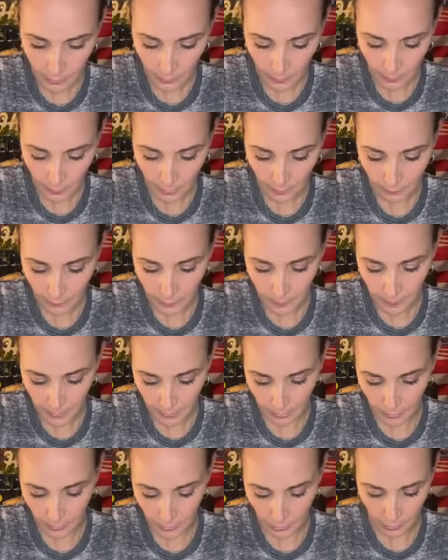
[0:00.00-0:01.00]
So we have to
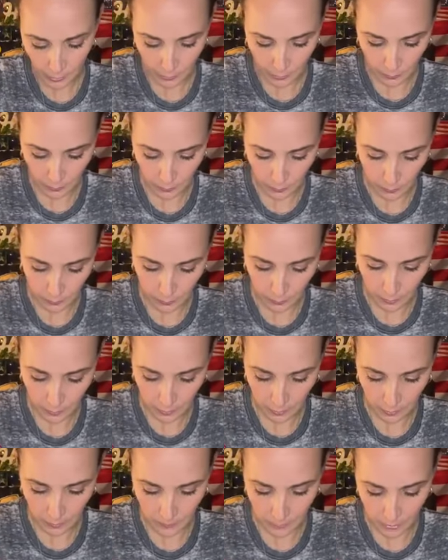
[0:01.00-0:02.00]
paint to
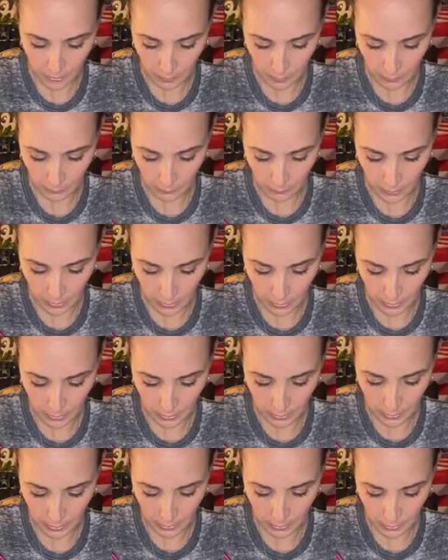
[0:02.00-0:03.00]
about right
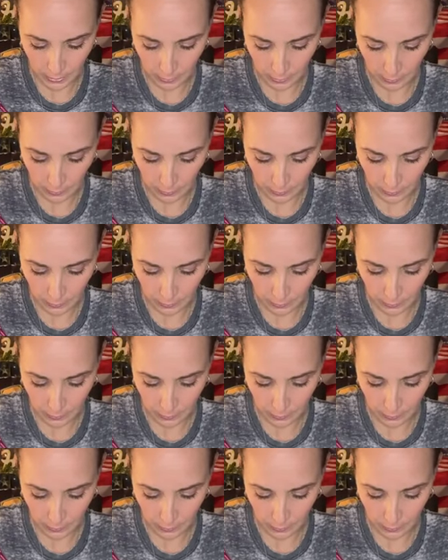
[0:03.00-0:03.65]
here.